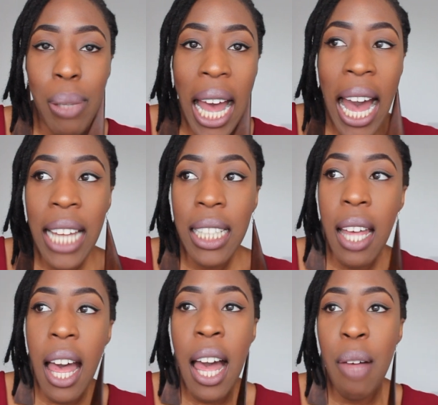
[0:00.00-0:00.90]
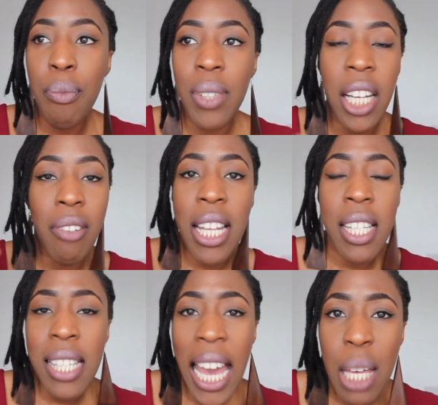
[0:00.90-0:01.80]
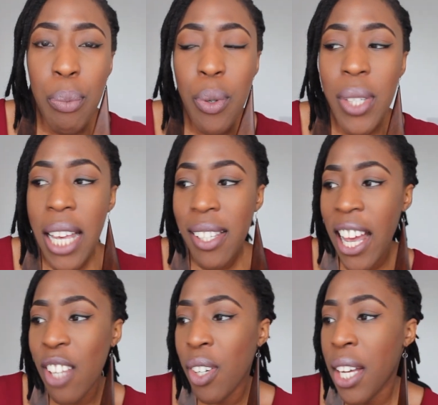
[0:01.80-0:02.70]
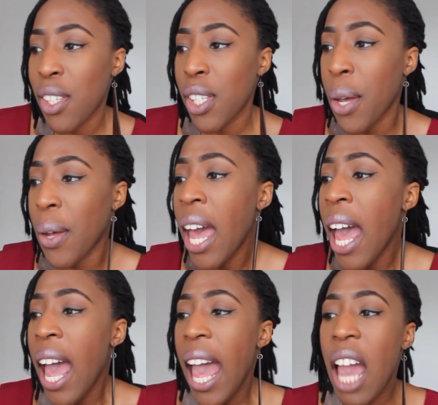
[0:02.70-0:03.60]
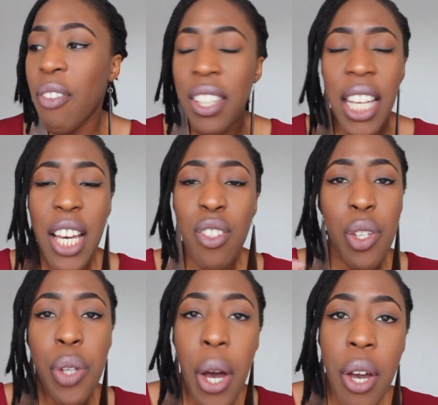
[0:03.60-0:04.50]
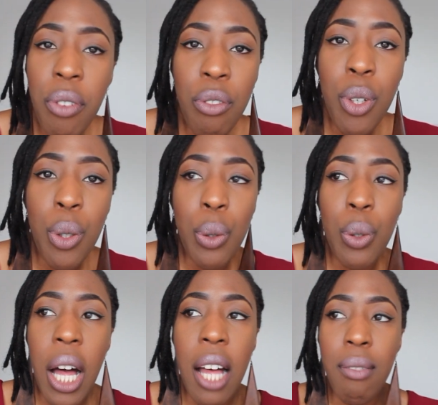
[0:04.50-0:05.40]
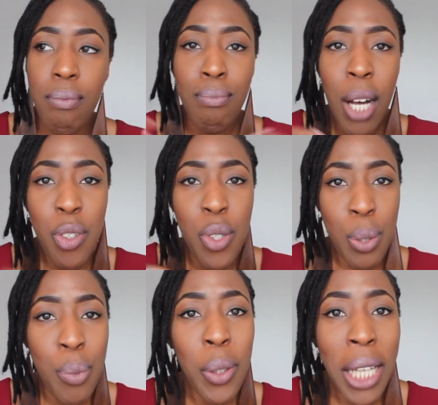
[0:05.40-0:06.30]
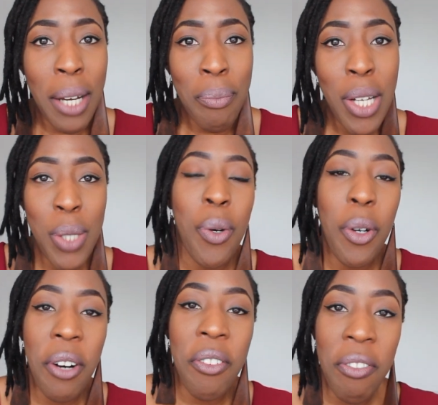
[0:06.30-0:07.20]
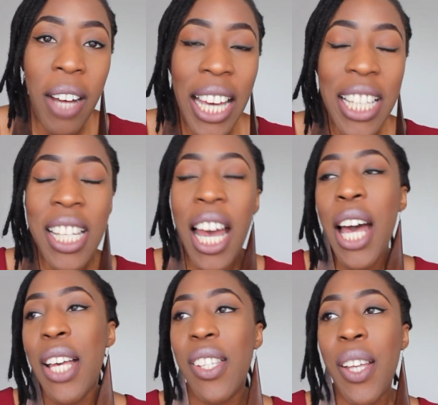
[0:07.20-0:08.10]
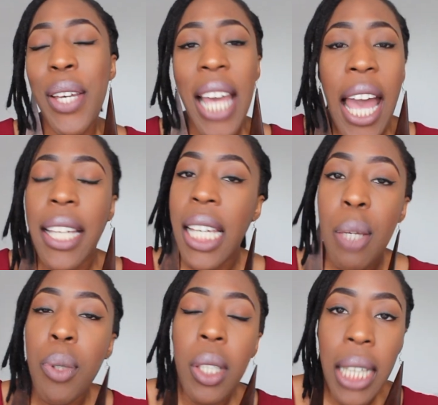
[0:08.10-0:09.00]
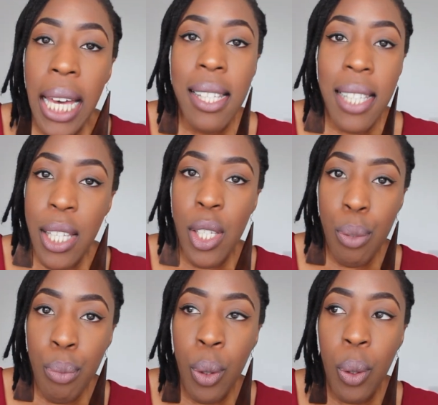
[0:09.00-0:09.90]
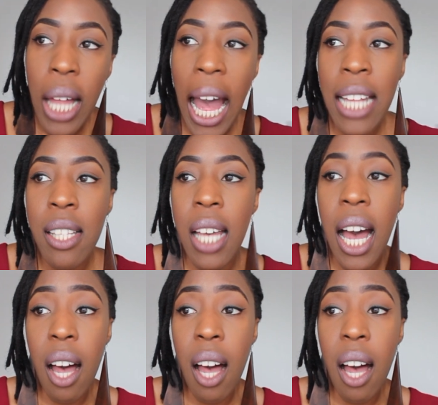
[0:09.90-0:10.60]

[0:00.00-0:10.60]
plan, decorating tables, etc. So everything is just overall much smaller, much more confined. So yeah, keep your guest list small, and